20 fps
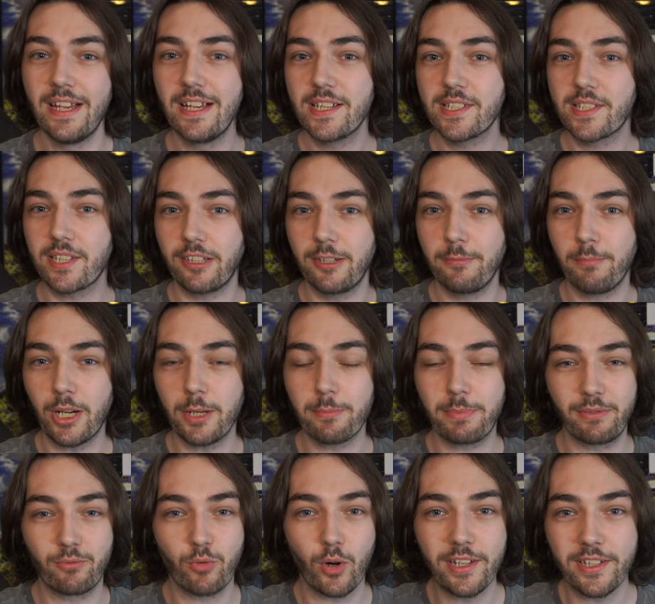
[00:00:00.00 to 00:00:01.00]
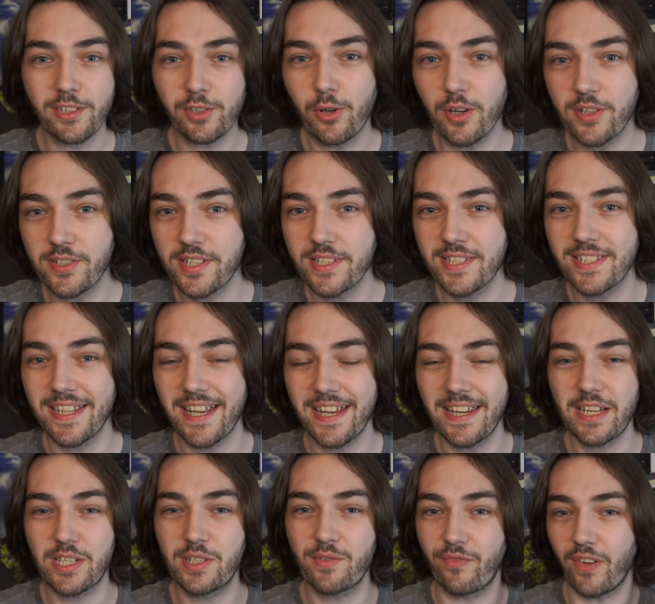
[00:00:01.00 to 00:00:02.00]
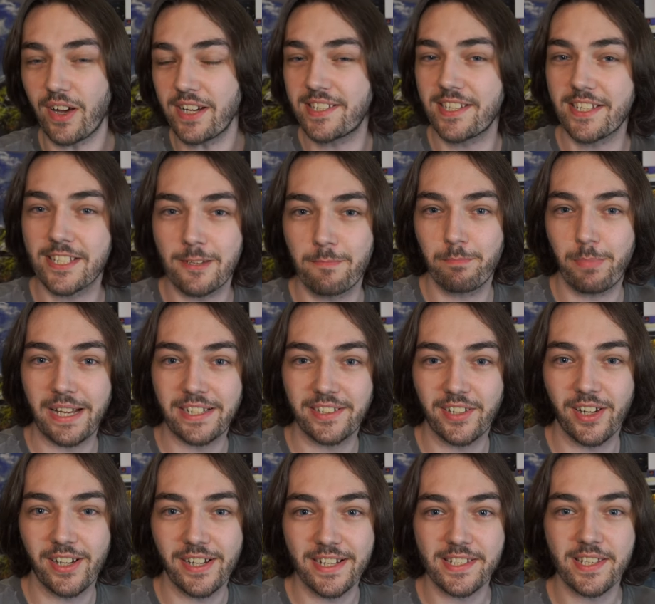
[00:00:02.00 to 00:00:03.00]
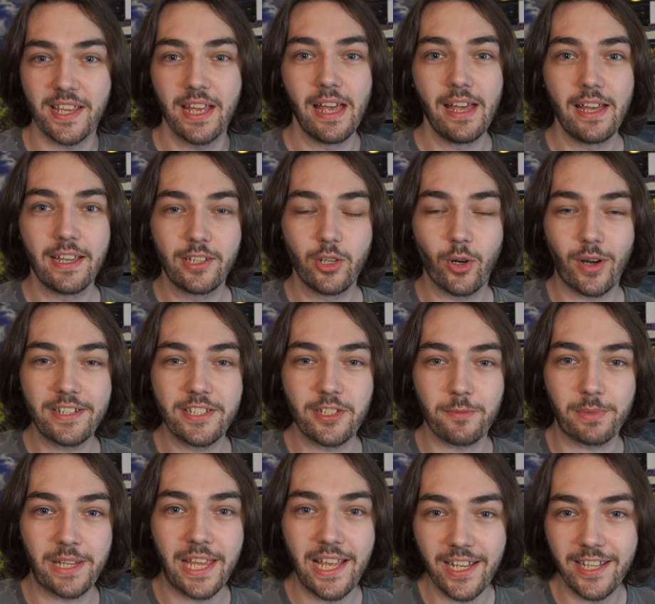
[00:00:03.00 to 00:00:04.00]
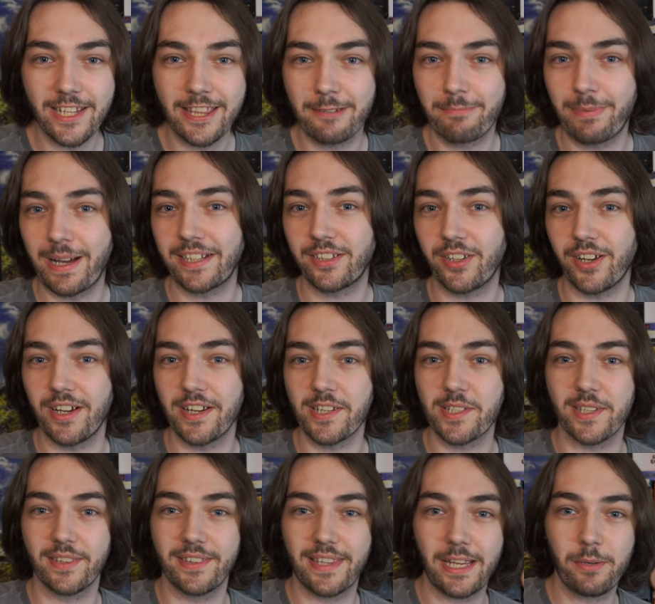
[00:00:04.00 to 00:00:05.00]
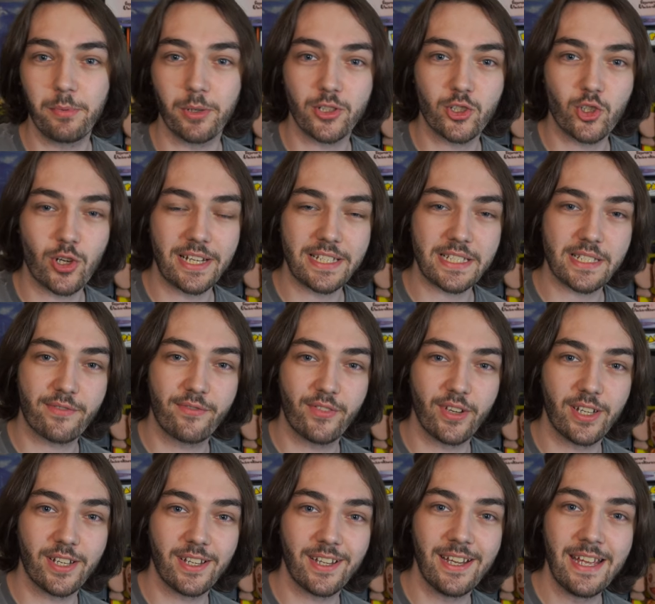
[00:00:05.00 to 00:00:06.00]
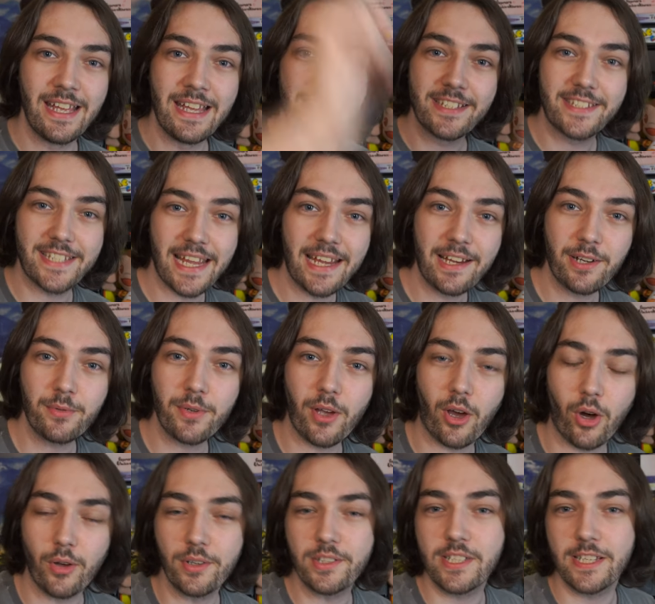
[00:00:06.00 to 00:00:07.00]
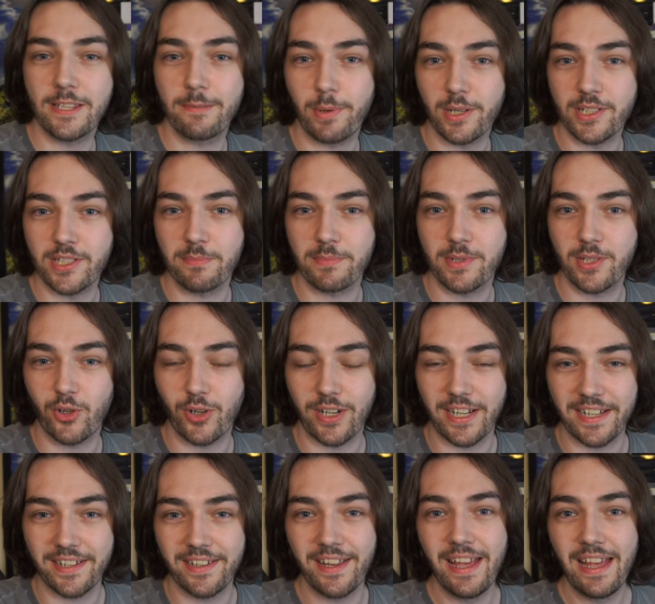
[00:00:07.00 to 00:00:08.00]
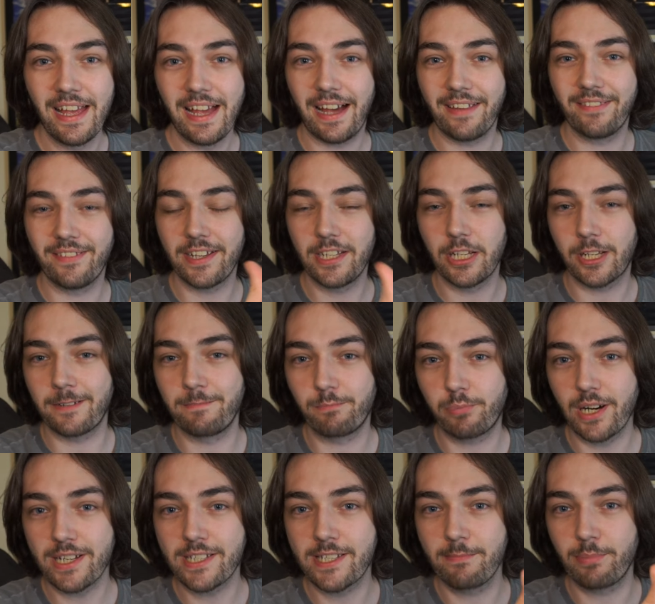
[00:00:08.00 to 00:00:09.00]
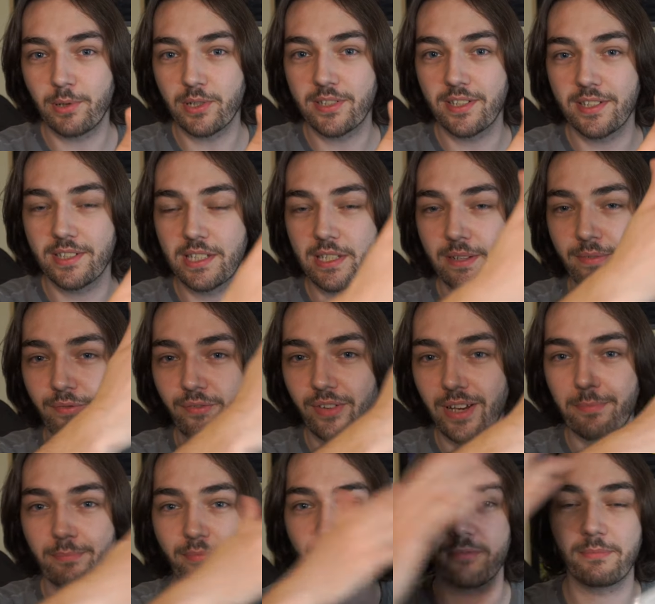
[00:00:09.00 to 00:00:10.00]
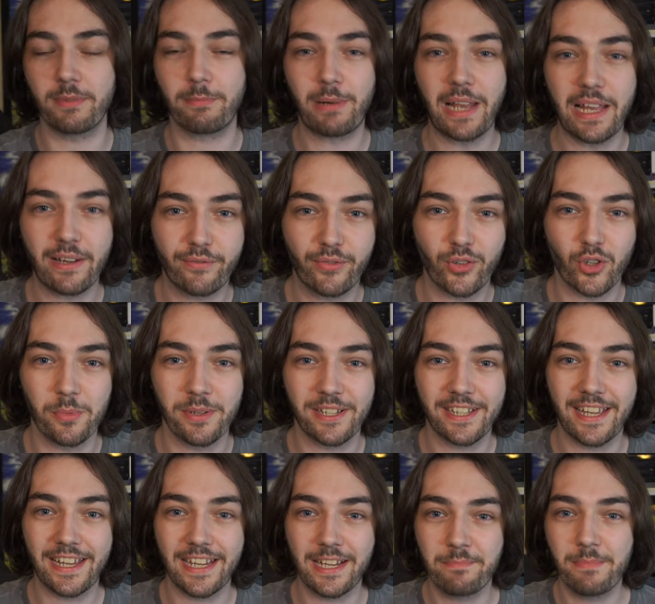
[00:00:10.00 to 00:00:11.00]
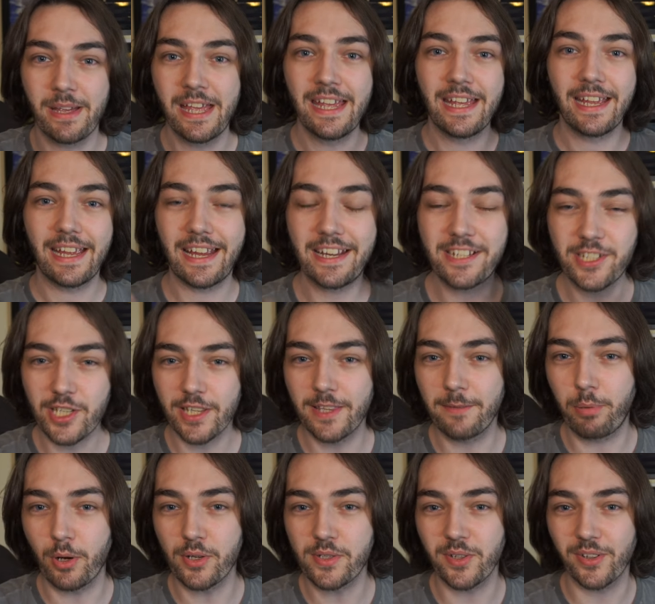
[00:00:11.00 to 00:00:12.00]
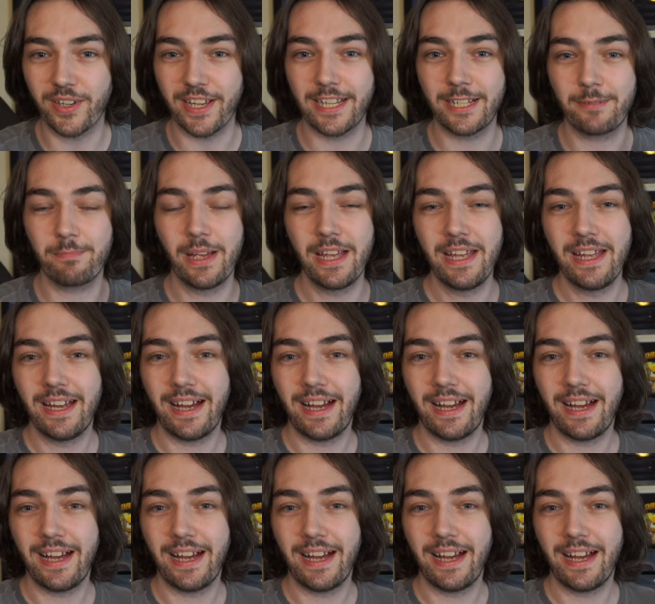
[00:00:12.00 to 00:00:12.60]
So you might be running across a stage, fighting bad guys, you'll end up killing the bad guys and they will transfer down onto the bottom screen, and then you can press a button to flip from the platforming game into the puzzle game,